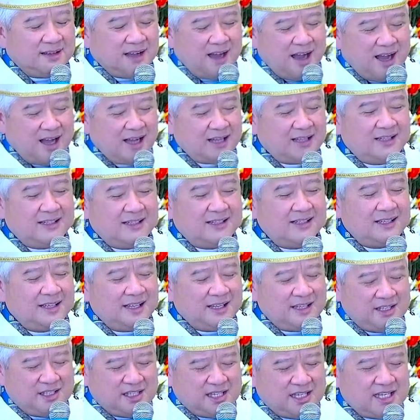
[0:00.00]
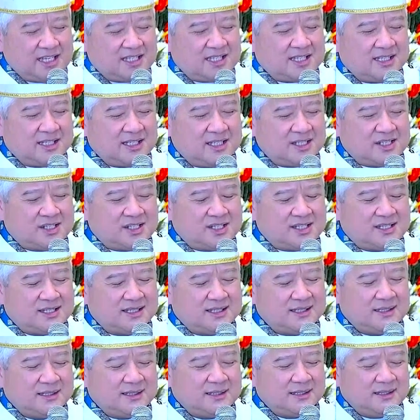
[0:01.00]
God in Jesus
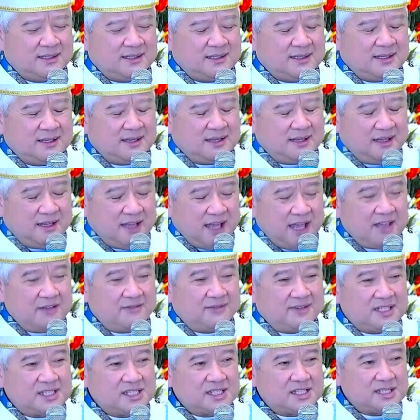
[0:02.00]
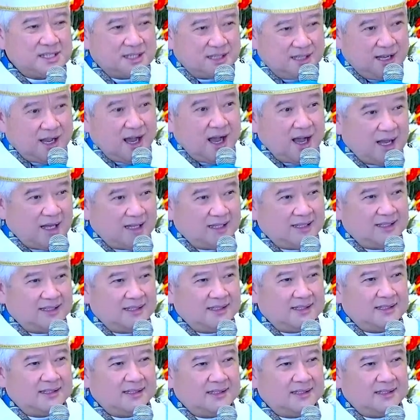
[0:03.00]
gave us God.